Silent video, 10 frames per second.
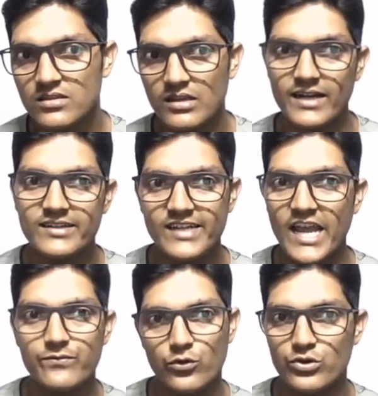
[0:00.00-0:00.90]
and
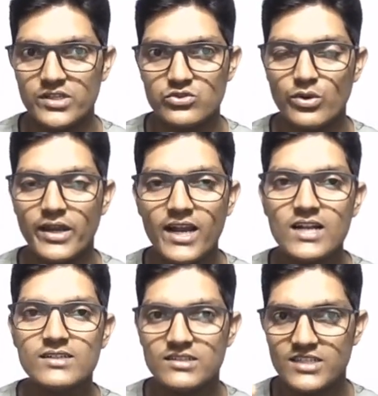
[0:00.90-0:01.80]
time for t. So
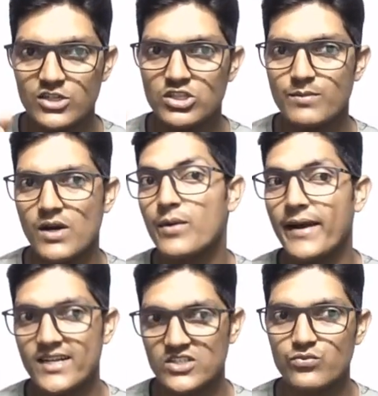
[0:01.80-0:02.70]
L t to the power
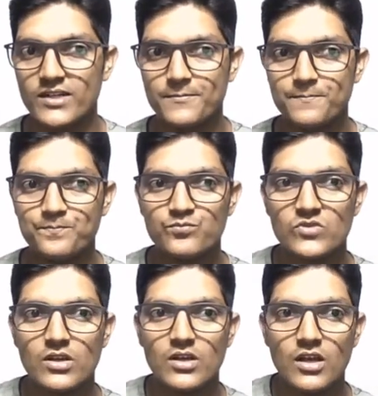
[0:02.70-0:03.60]
minus 1.
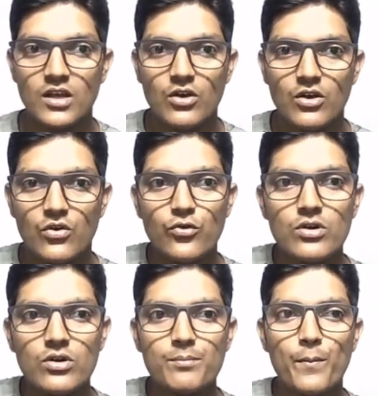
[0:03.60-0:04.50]

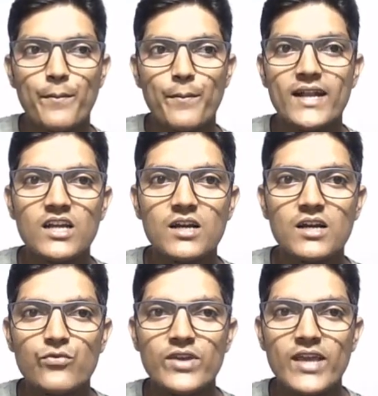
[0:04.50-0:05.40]
For
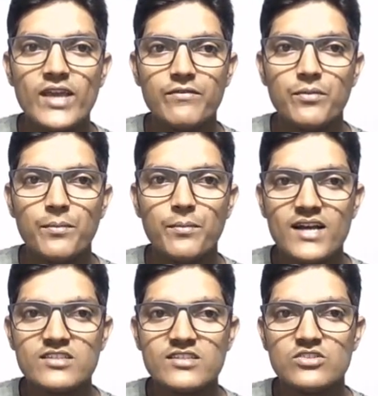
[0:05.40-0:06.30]
momentum, we have
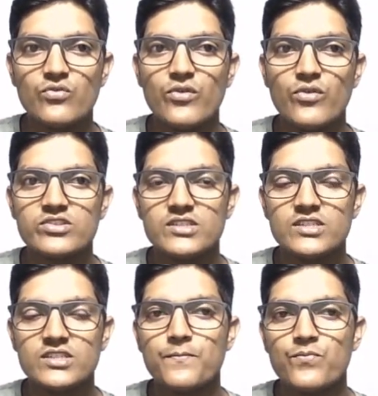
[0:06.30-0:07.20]
mass into
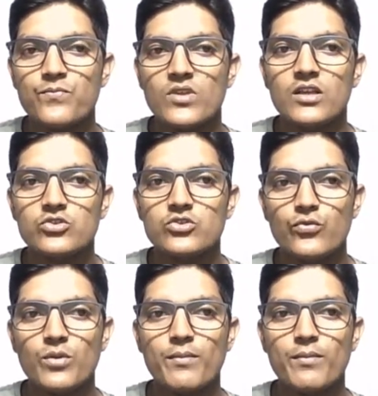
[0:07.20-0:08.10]
velocity. So
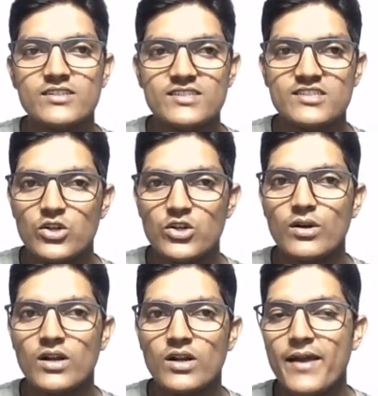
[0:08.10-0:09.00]
for mass, it is
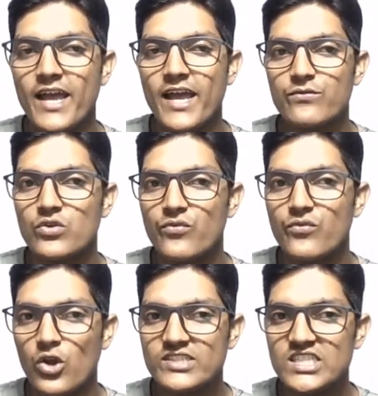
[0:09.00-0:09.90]
kilogram, and for
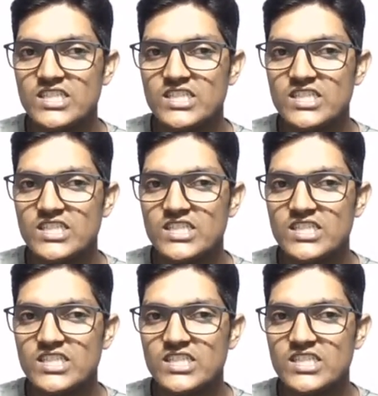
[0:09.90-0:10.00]
velocity,